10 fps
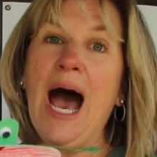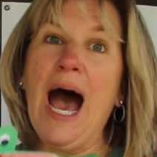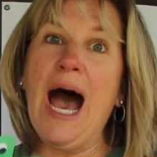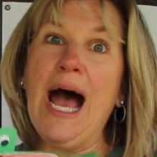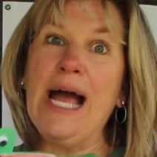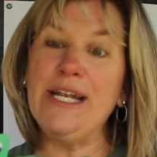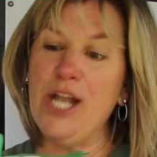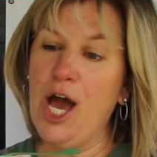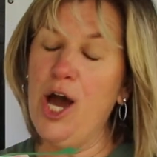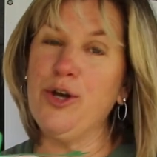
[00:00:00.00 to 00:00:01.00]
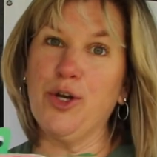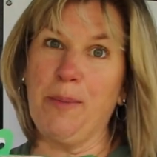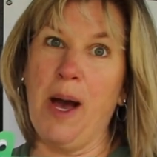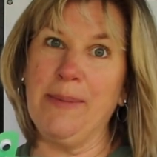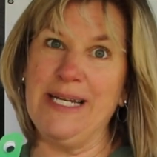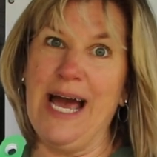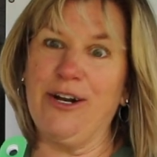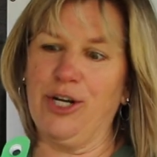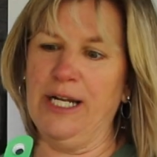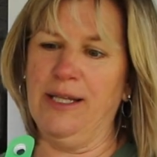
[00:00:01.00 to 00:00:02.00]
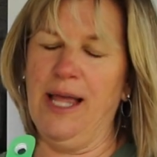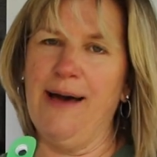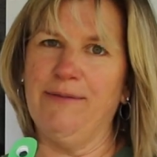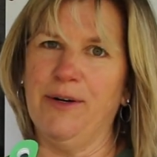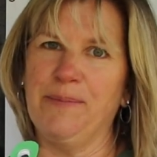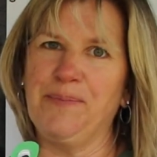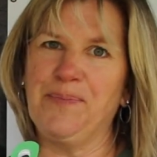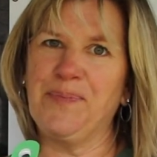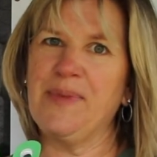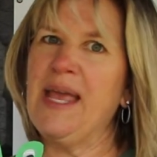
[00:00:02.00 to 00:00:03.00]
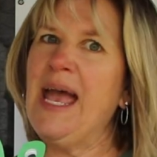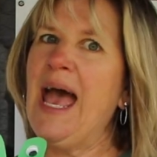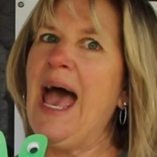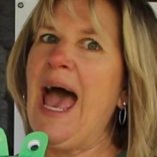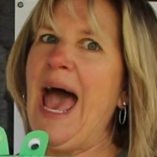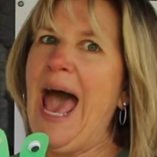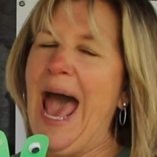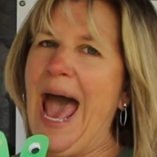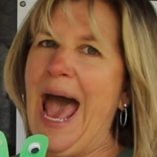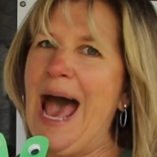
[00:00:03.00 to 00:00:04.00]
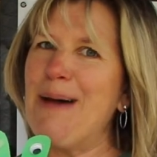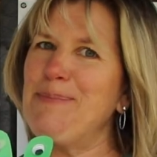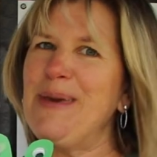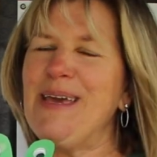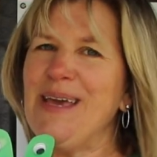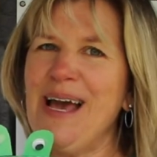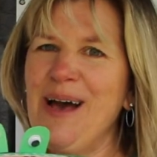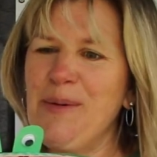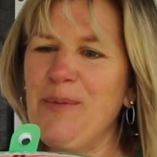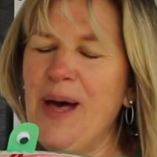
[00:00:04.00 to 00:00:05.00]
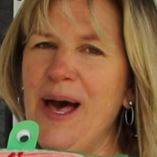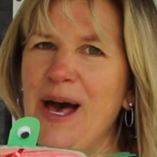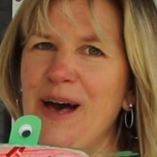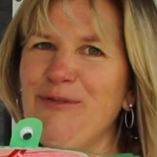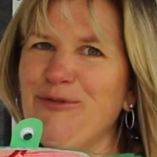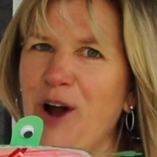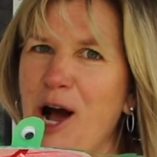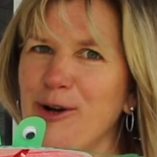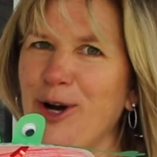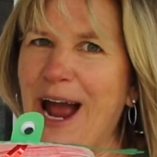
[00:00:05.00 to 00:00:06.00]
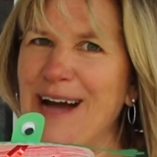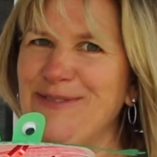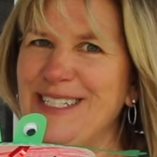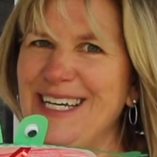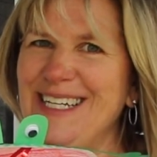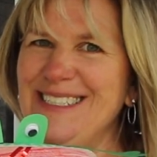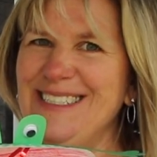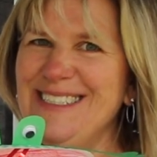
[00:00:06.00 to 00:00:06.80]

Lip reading: I know your mom and dad are going to love them. Happy frog crafting!